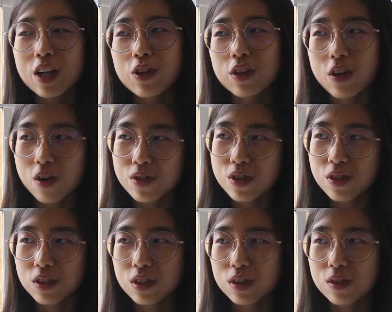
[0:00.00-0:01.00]
You can also
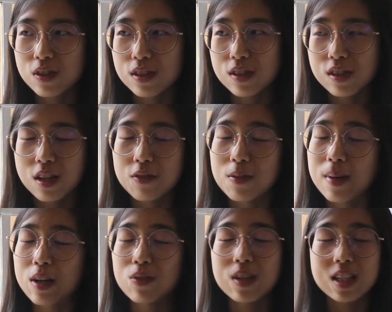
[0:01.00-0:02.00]
include stuff
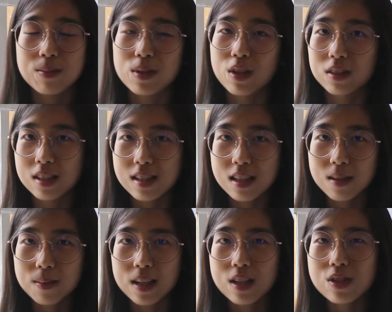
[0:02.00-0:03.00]
about reading beyond the
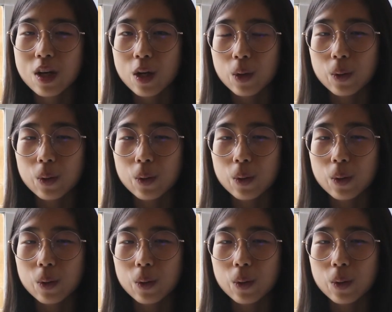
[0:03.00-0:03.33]
syllabus